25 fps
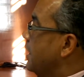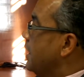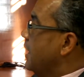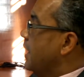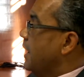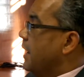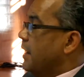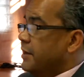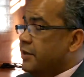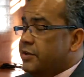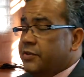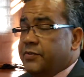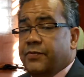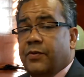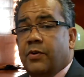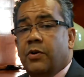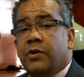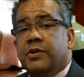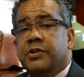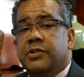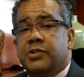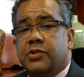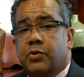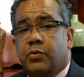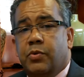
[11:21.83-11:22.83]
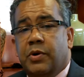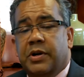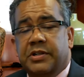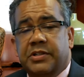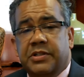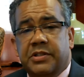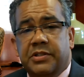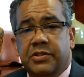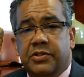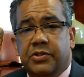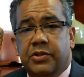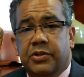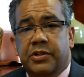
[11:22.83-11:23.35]
And as far as
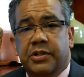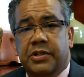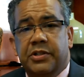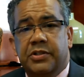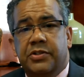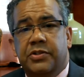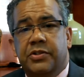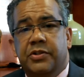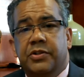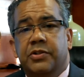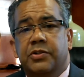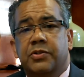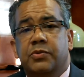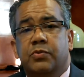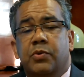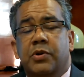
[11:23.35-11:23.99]
questions are concerned,